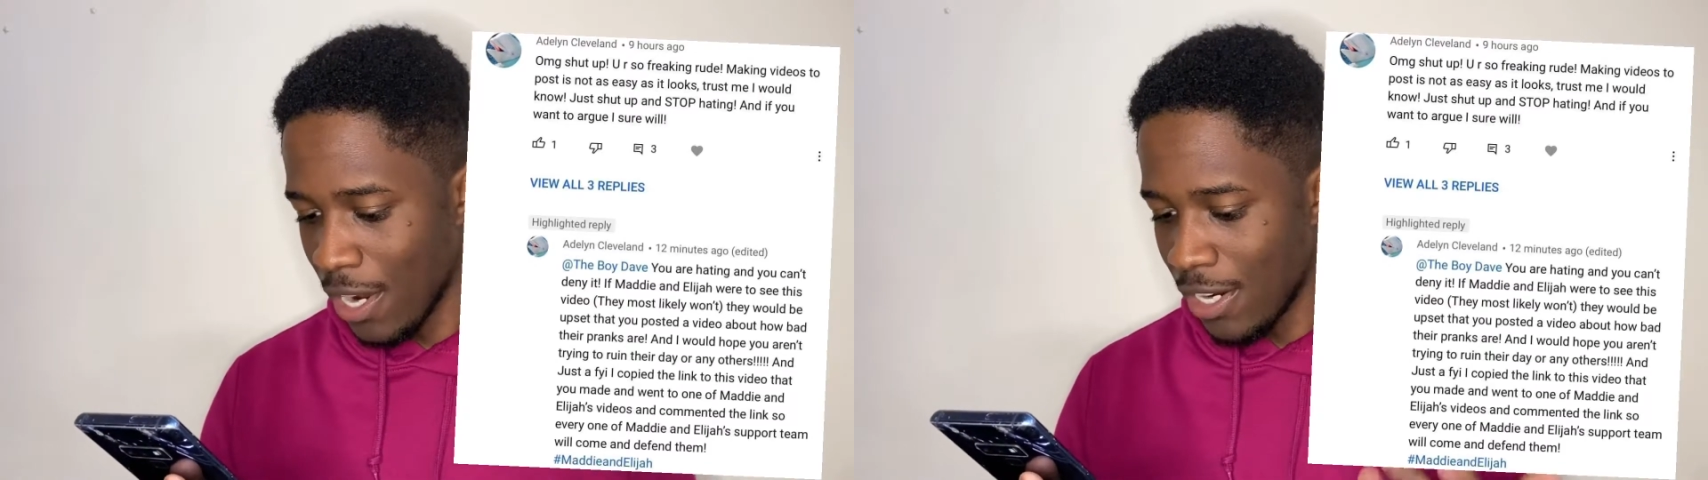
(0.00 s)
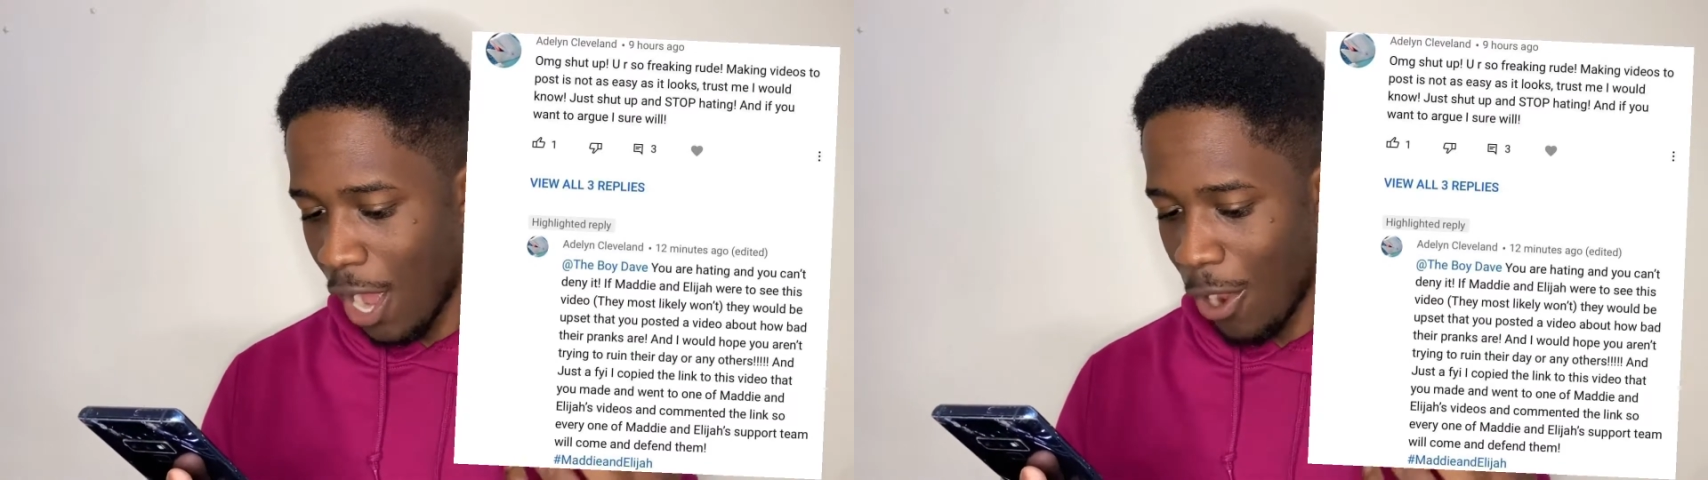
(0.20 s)

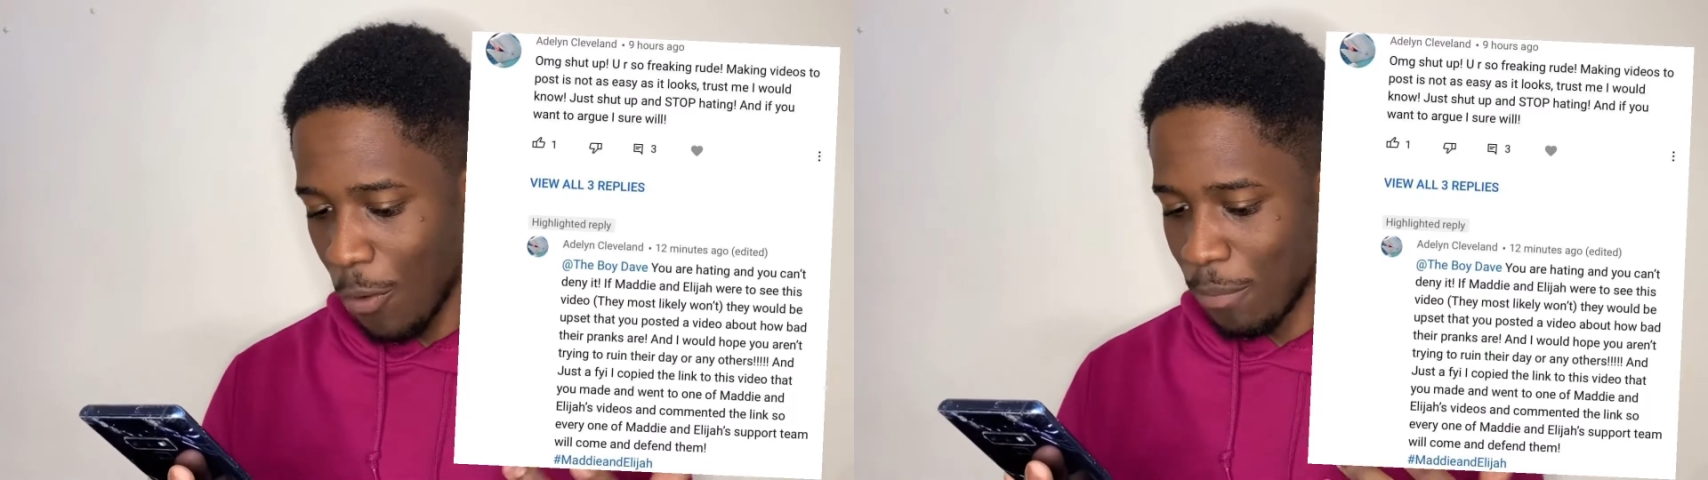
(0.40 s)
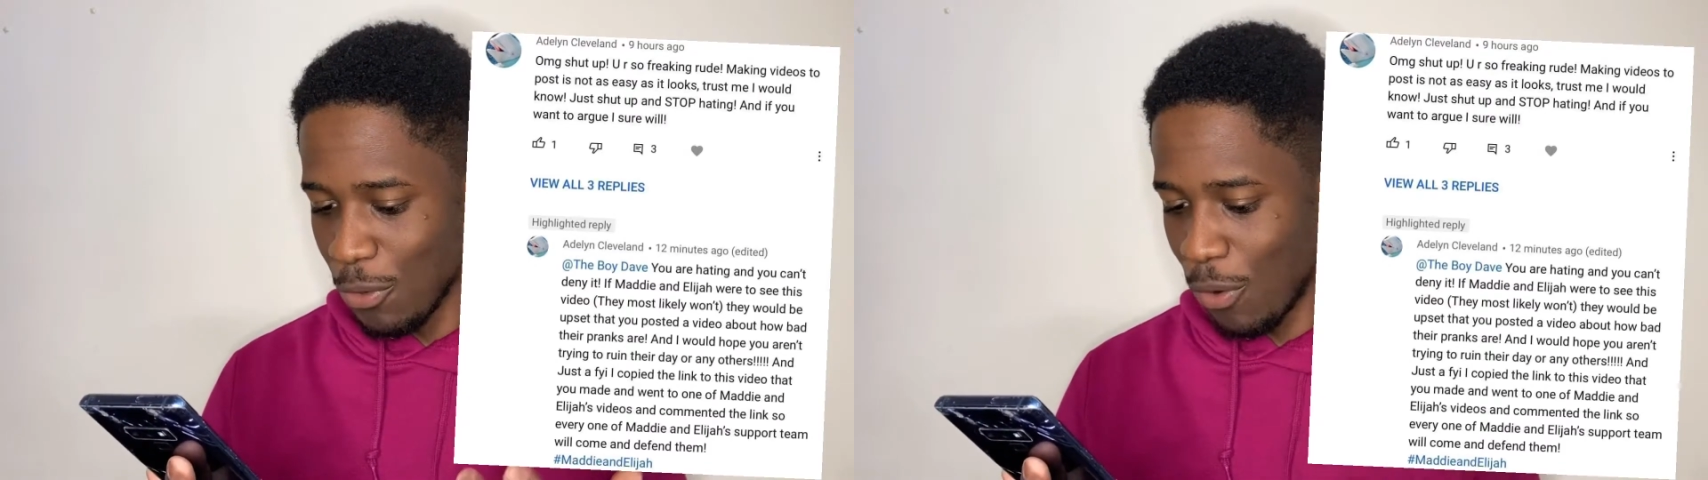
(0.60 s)
I
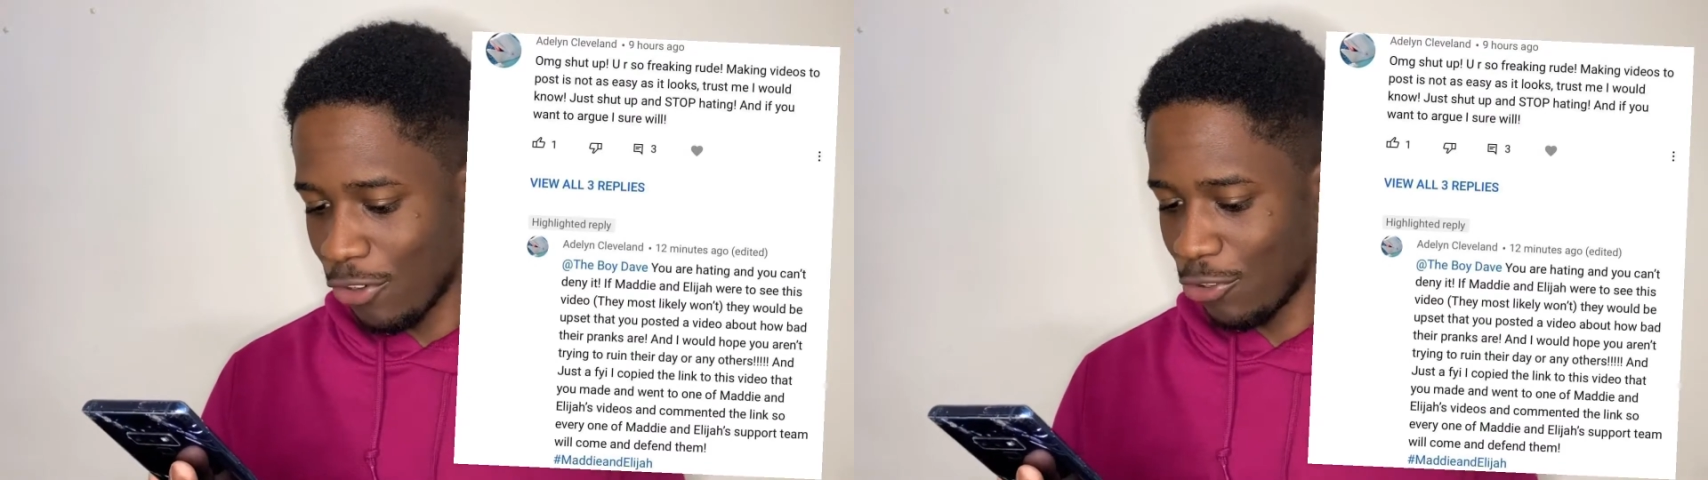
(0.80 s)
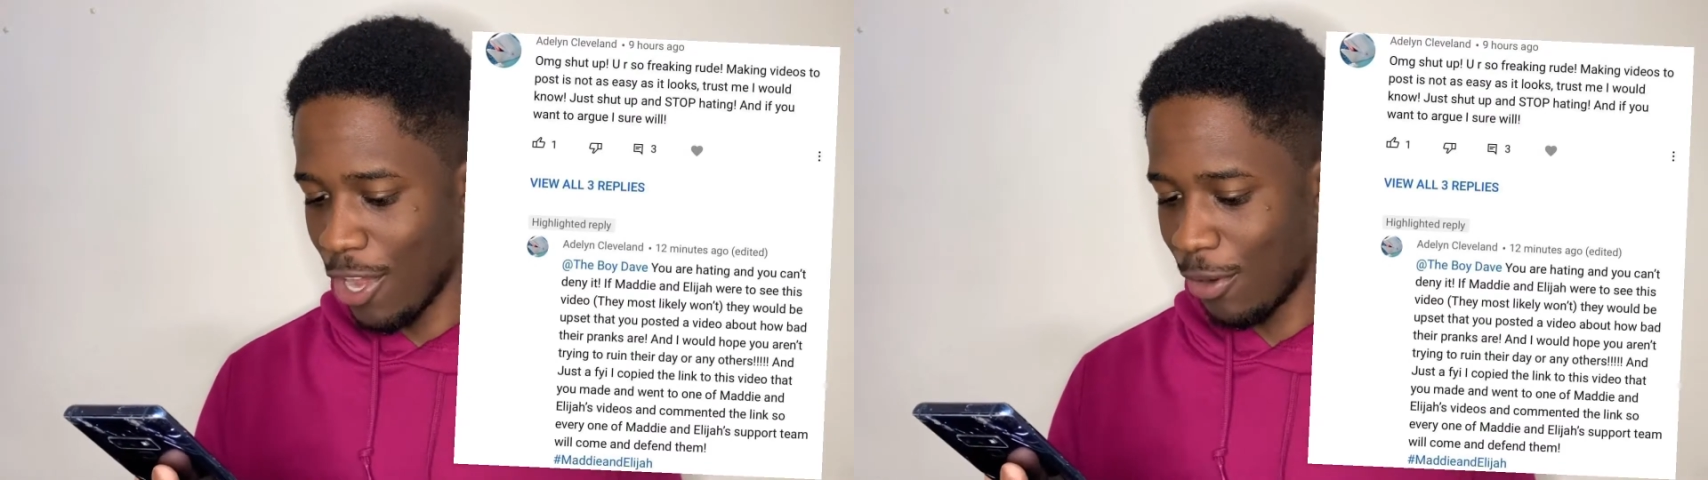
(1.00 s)
hope you aren't
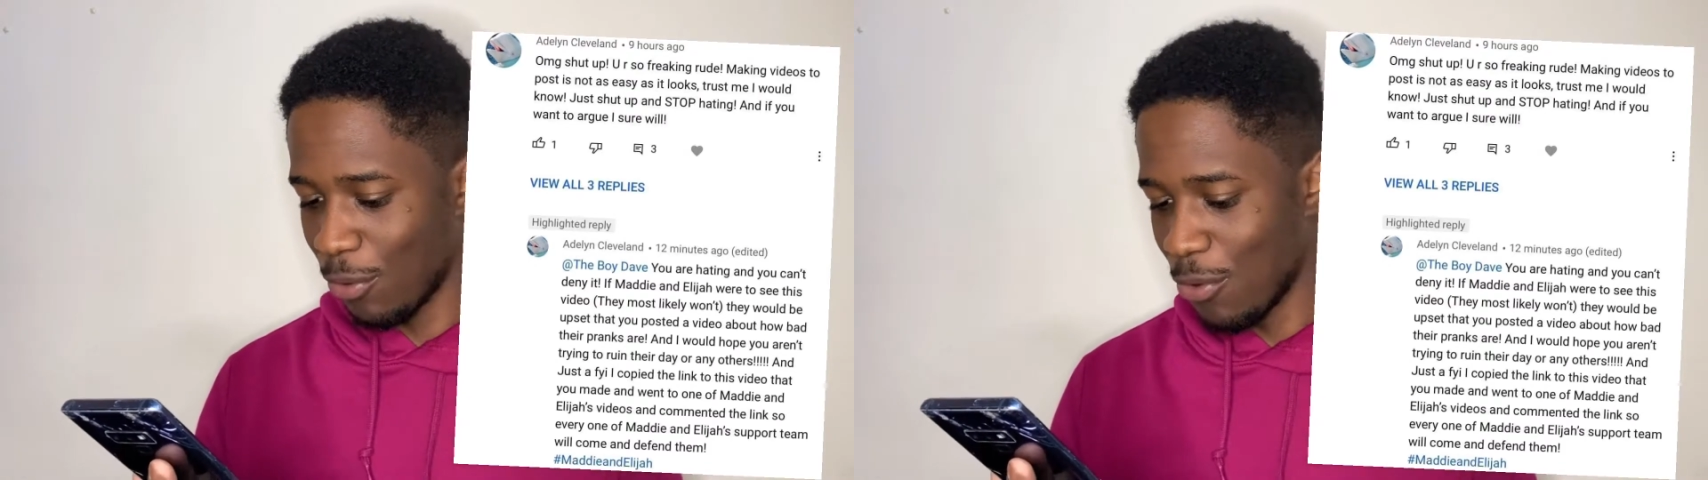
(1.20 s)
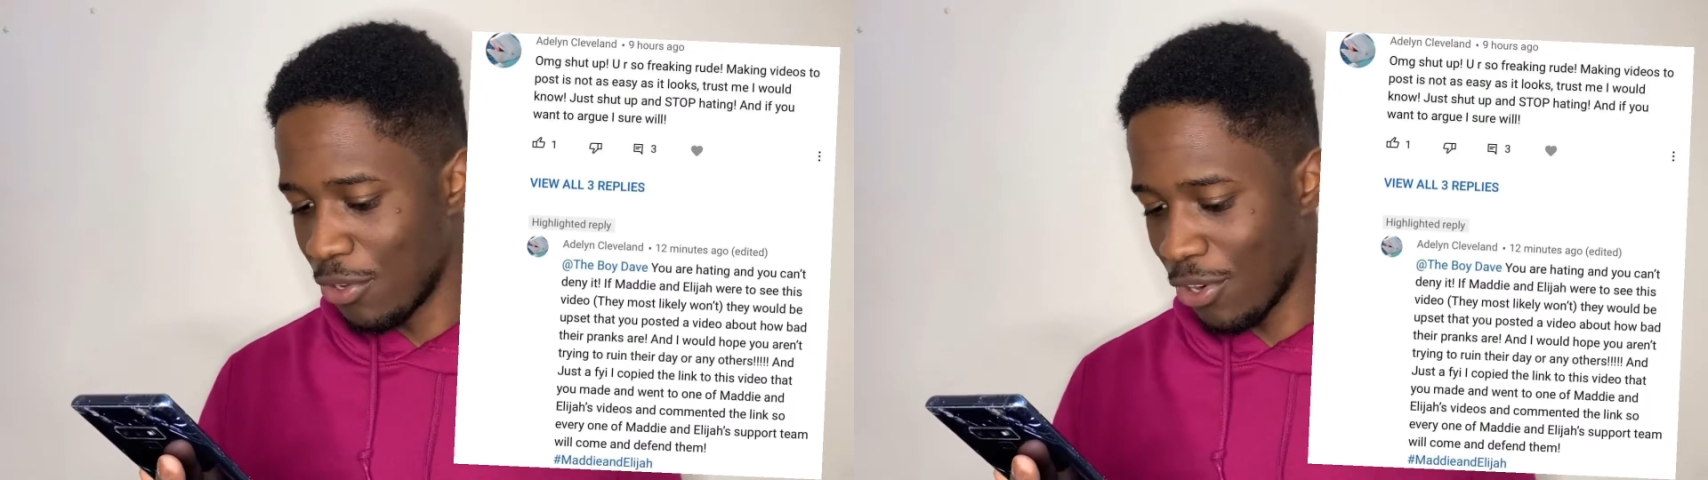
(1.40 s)
trying to ruin